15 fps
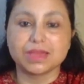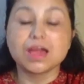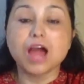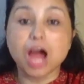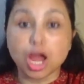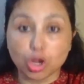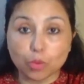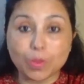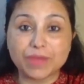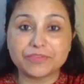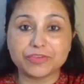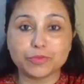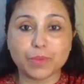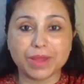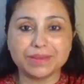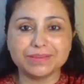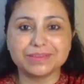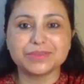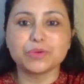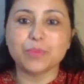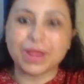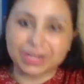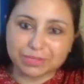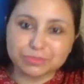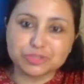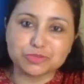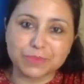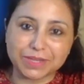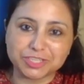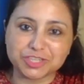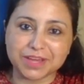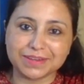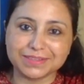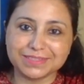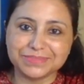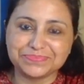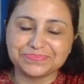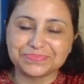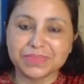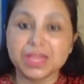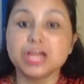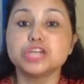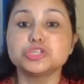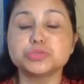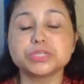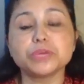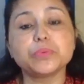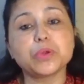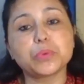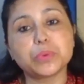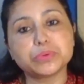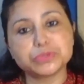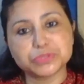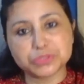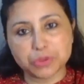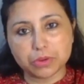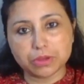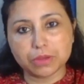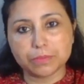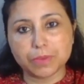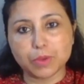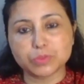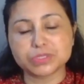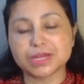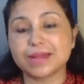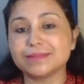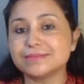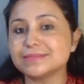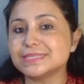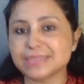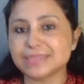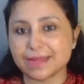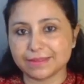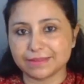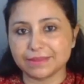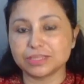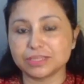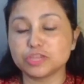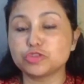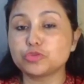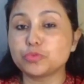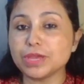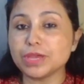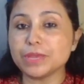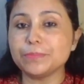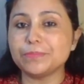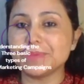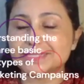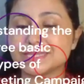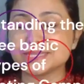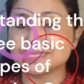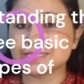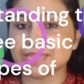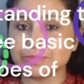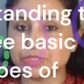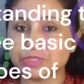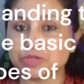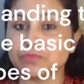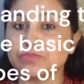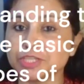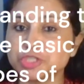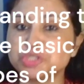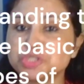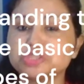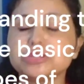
Hello everyone, welcome to my channel. Today we are going to talk about understanding the three basic types of digital